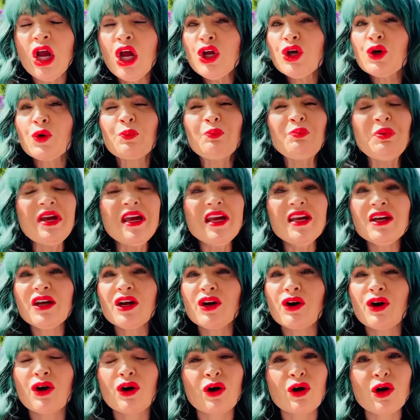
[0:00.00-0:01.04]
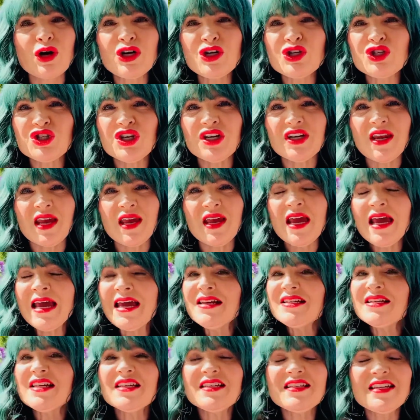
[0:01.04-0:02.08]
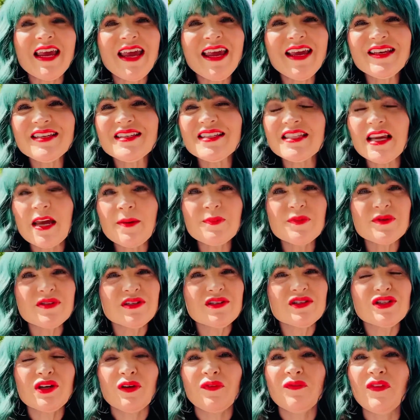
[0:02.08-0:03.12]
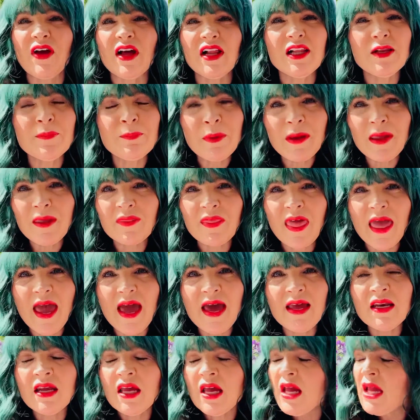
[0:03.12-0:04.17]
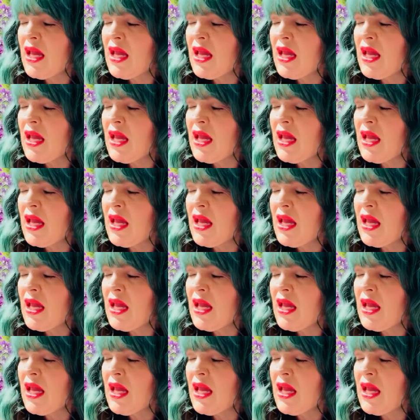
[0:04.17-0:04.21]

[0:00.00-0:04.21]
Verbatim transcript: You're being encouraged today to take steps in developing that